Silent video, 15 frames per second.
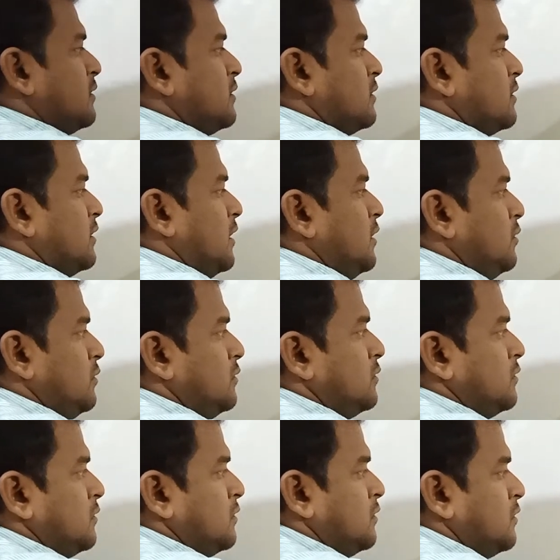Now
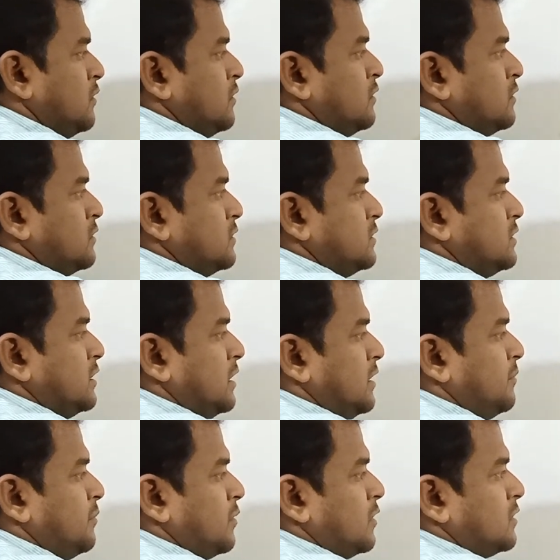z
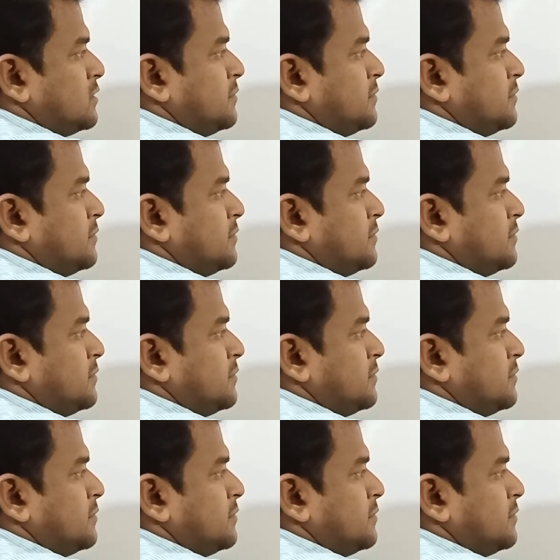plus